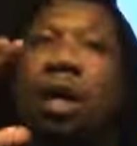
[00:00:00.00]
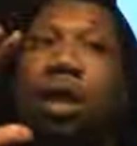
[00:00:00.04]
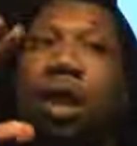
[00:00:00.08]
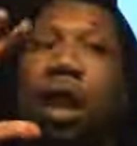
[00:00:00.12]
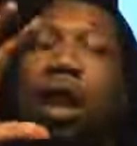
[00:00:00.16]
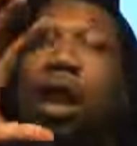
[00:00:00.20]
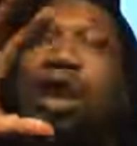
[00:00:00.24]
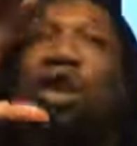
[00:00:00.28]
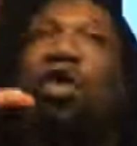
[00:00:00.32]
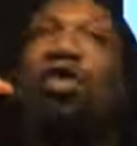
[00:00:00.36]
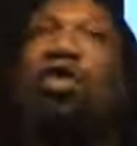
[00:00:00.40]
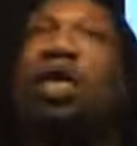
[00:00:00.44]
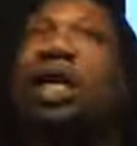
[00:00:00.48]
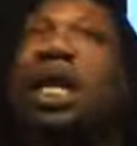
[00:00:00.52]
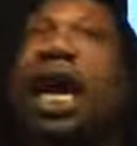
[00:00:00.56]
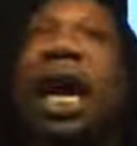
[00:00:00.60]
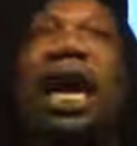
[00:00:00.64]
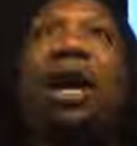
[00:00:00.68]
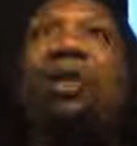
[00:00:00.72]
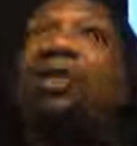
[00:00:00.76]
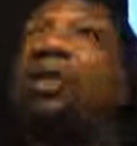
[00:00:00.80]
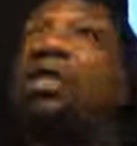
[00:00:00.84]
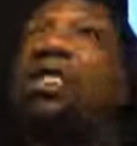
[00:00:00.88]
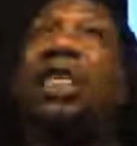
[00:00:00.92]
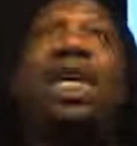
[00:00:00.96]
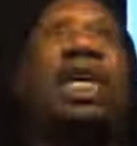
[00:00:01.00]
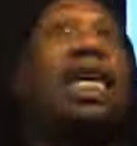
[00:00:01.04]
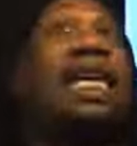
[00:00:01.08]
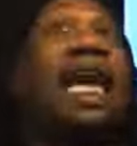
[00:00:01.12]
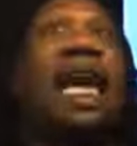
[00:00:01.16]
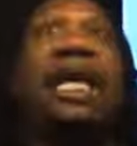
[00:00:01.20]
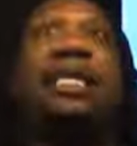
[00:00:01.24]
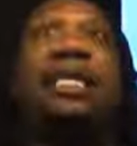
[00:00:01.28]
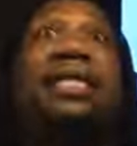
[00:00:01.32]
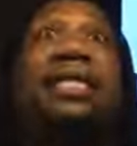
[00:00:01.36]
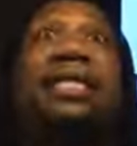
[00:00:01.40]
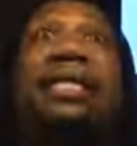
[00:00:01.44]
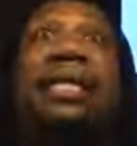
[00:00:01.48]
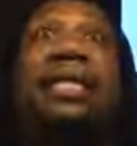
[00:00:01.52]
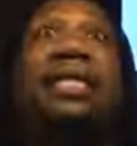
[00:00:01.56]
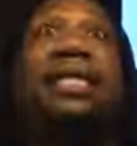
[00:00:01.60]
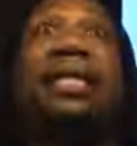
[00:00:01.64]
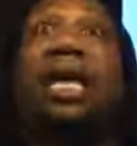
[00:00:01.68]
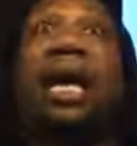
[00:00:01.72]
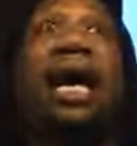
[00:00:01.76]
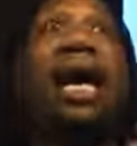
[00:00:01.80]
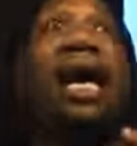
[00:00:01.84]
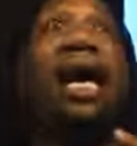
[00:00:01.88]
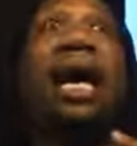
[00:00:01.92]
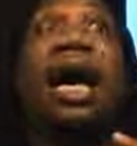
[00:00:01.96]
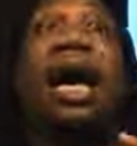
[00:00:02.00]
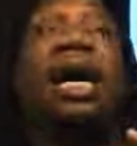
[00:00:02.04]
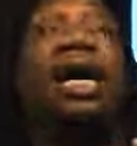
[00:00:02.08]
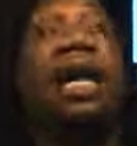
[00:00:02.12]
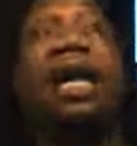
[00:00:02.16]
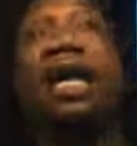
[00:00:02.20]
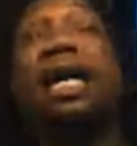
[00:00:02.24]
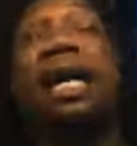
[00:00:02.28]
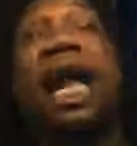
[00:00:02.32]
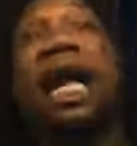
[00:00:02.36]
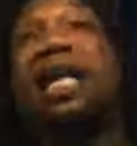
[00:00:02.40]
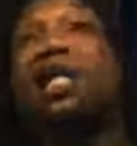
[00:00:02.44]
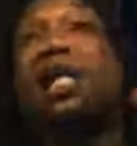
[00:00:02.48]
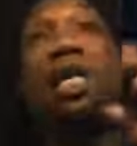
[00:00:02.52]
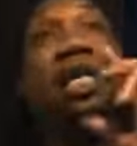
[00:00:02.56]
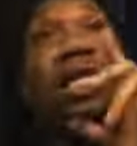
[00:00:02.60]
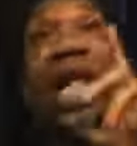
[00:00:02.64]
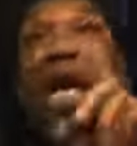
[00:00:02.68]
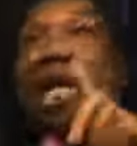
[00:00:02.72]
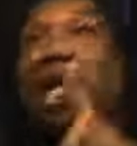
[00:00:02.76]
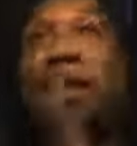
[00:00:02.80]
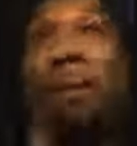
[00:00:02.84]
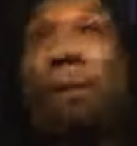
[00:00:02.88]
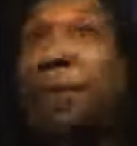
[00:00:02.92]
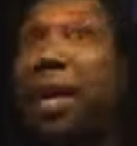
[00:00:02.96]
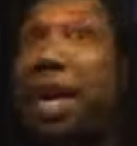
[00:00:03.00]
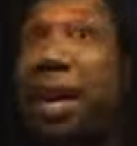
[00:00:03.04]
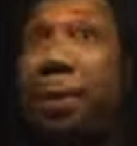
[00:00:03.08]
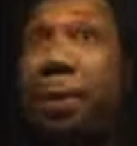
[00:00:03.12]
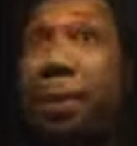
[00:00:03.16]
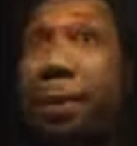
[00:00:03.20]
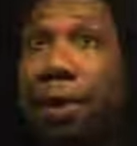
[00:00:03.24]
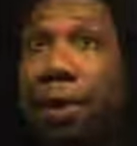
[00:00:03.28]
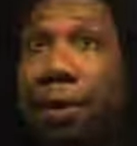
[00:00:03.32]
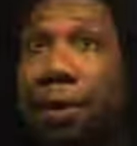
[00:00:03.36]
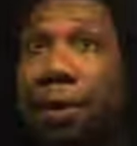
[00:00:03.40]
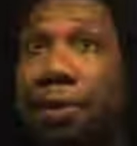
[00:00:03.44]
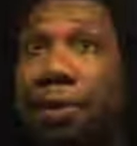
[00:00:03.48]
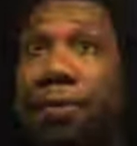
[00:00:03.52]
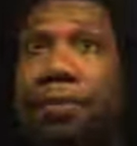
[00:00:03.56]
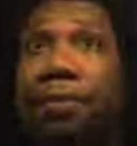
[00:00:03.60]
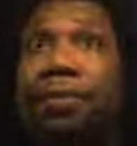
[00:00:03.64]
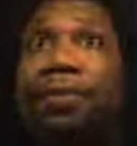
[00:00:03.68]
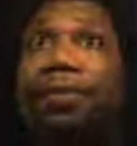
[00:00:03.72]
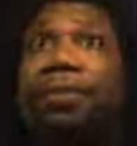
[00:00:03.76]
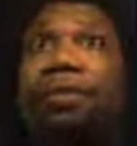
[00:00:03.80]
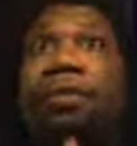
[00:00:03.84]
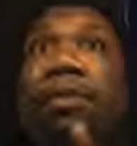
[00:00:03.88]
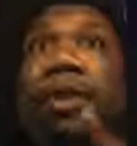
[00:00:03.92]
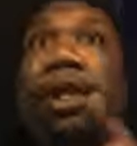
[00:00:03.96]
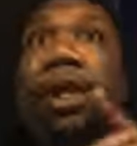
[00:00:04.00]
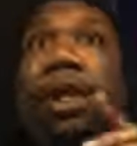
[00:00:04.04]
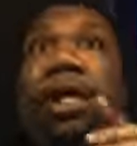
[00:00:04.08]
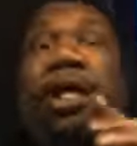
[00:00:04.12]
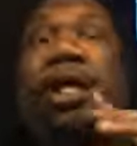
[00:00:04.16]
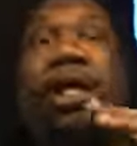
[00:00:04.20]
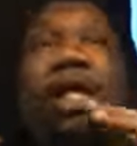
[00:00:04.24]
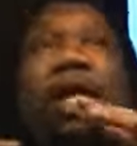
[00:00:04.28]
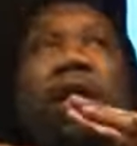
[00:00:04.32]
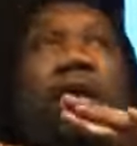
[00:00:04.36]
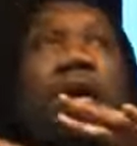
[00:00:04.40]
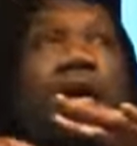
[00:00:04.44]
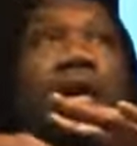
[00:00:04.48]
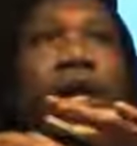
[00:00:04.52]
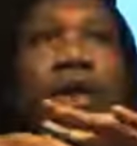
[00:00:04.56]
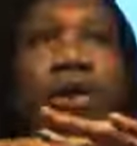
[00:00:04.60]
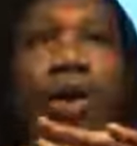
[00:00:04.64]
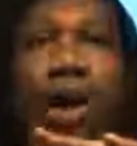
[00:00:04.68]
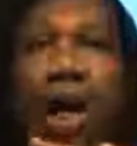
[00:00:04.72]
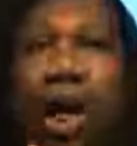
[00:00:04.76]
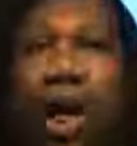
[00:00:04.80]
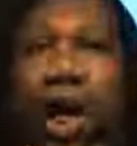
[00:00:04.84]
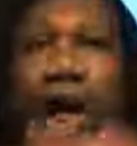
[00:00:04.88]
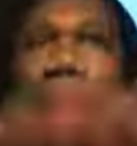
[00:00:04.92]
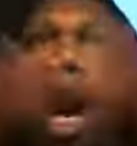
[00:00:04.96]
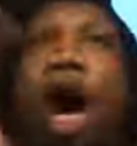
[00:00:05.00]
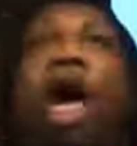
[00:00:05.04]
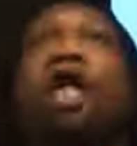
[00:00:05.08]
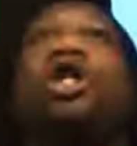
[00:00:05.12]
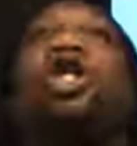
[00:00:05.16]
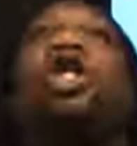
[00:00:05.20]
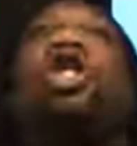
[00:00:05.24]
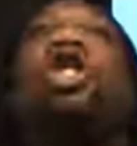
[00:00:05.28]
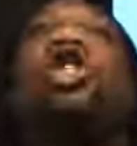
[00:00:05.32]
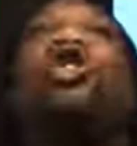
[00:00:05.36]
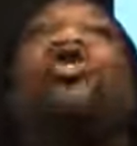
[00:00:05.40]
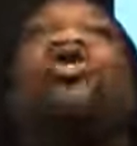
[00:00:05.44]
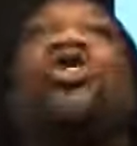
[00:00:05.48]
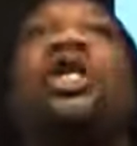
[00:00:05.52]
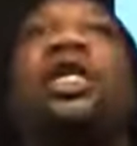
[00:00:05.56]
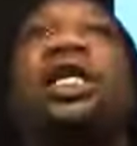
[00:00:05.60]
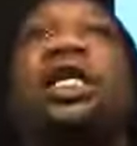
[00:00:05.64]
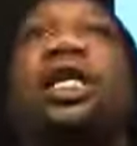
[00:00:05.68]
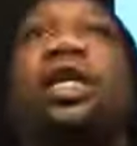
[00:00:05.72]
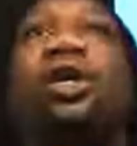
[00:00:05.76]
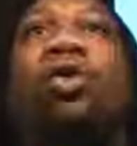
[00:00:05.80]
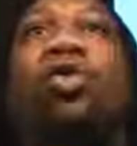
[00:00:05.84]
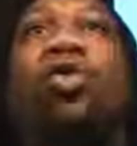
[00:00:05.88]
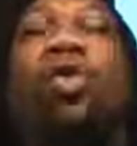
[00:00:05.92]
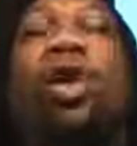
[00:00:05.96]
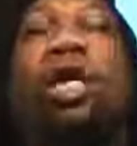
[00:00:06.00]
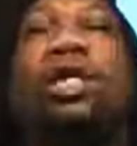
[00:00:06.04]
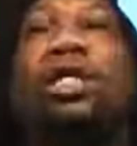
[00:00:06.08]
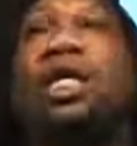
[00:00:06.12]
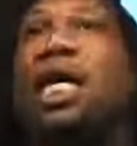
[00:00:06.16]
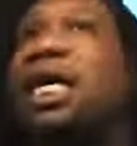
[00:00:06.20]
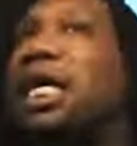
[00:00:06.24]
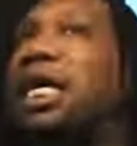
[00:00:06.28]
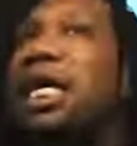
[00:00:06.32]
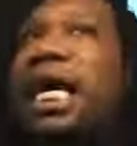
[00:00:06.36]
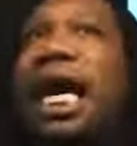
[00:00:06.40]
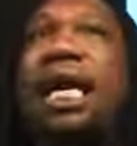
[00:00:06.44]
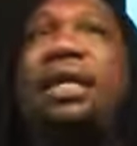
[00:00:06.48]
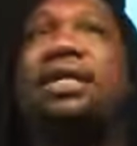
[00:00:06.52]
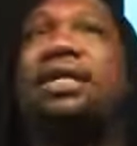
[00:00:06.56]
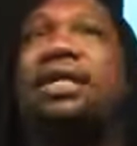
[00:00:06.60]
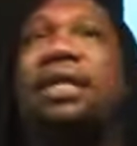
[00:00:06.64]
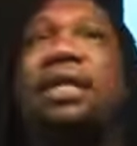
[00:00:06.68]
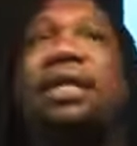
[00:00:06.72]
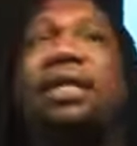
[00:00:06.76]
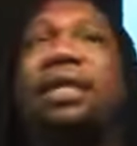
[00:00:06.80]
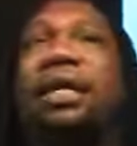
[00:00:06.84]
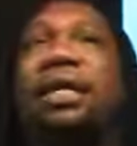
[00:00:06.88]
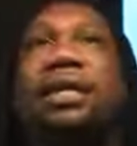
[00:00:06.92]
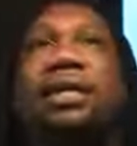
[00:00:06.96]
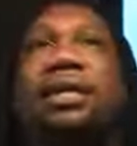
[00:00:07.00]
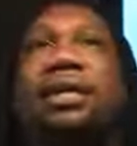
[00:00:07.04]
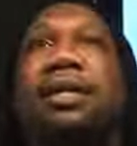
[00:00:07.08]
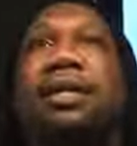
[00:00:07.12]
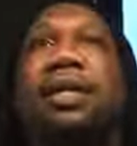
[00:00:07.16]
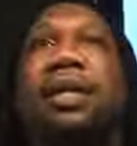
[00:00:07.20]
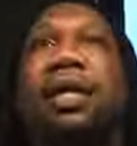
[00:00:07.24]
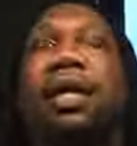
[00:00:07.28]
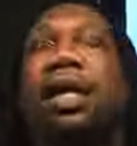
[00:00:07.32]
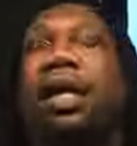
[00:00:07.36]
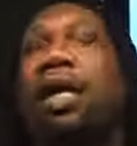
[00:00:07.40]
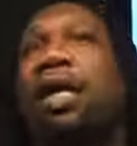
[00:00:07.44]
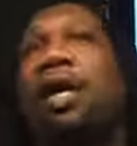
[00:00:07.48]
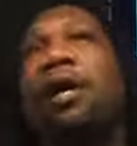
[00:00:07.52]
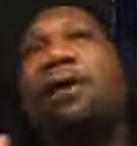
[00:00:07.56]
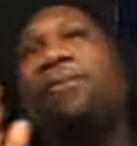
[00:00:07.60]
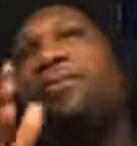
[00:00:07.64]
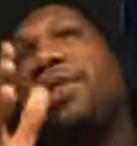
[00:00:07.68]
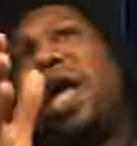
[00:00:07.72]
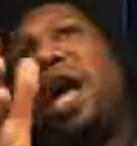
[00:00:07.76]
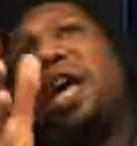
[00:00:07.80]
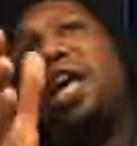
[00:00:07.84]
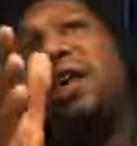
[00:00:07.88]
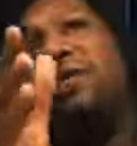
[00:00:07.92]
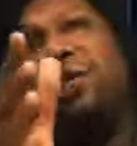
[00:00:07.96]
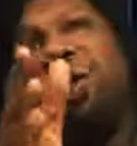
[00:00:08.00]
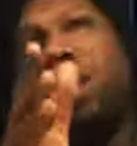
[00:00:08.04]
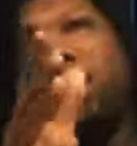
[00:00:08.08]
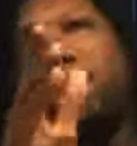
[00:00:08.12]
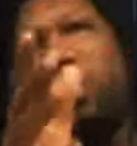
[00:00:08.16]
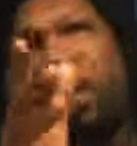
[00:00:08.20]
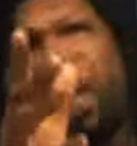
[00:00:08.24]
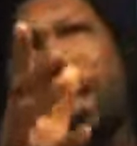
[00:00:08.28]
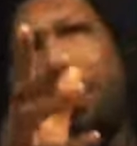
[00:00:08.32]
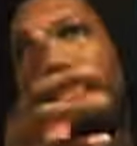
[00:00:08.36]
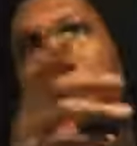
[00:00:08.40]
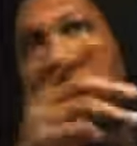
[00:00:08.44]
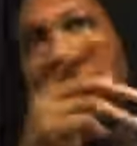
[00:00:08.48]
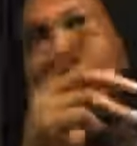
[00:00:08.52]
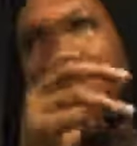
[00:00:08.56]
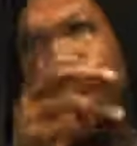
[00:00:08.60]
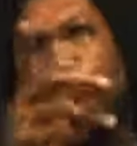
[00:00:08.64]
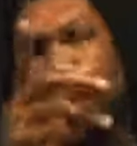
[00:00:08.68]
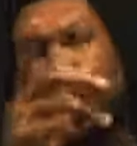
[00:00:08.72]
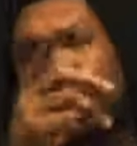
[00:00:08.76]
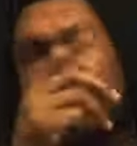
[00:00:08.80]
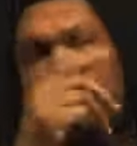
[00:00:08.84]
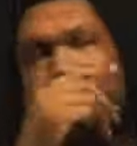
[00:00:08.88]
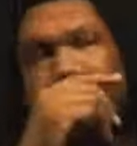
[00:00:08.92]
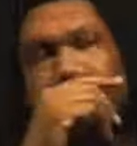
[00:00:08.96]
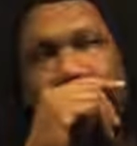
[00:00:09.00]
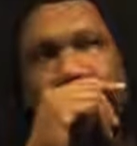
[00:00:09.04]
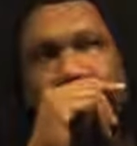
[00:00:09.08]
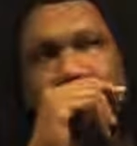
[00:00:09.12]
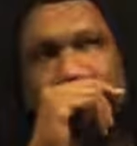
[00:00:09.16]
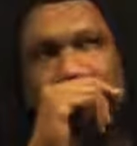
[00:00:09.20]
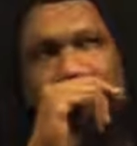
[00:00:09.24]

The UK was against us, and, and not, not the people the, the country was against us. I give you an example of this.